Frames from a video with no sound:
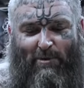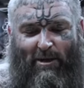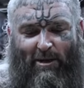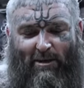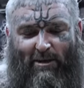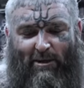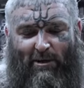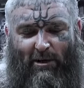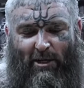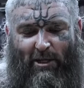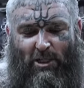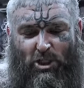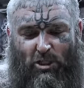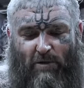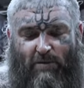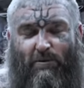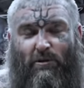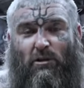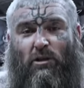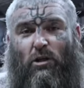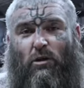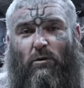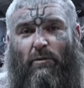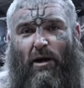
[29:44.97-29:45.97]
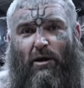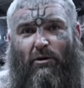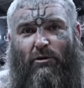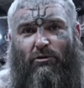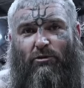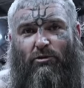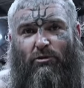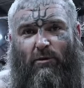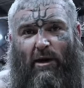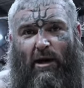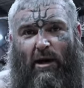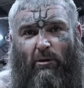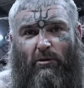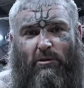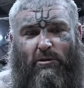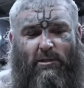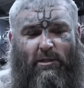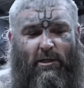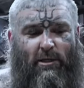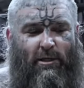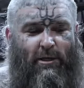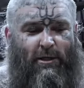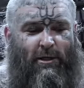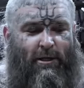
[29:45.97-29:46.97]
but you know, I should feel a little better in 2 hours.
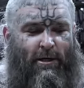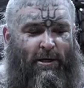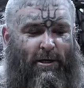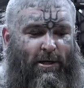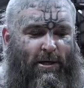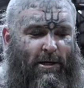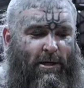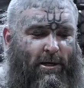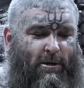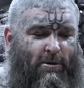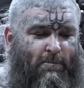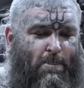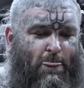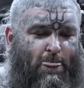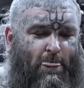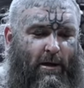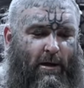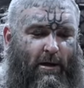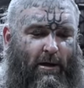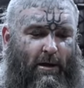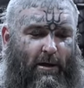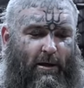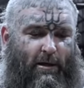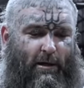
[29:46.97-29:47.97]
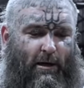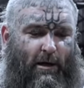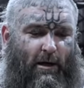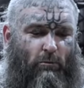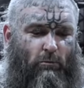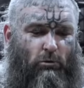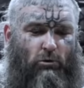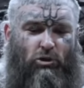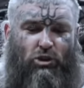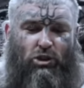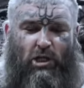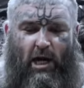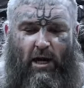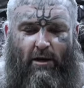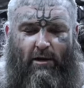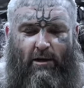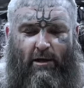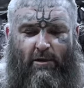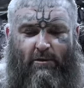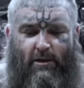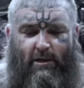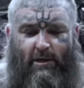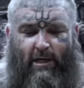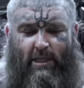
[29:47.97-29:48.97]
And we'll chat
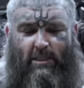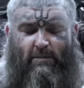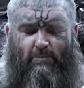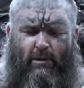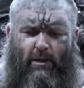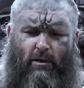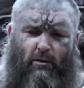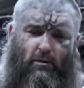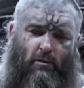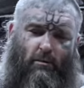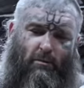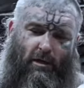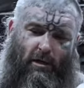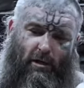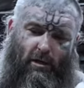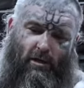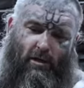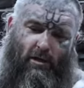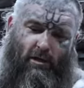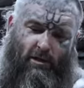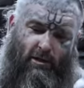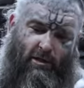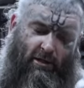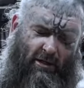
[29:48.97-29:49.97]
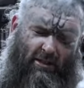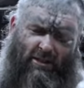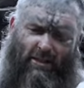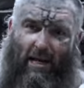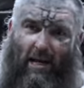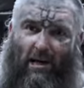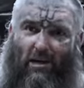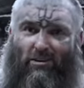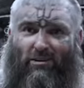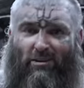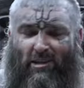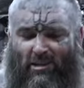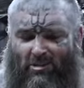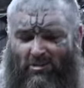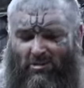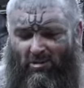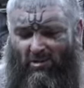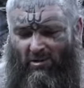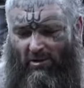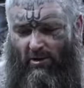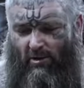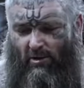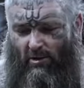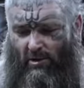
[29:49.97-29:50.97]
at the next meal. I'm gonna down this.
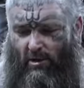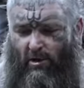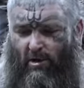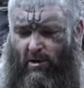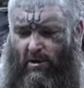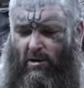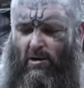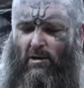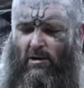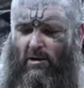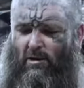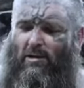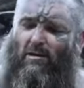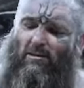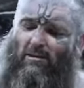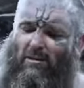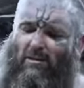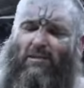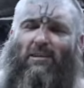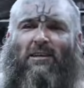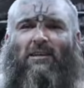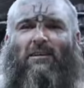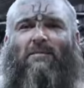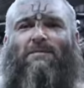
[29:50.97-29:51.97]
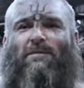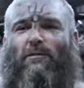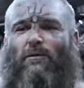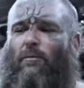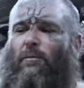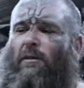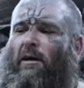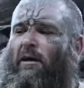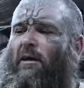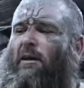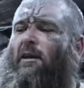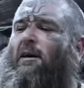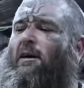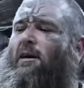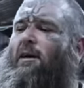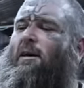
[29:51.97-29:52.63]
Don't need to film that.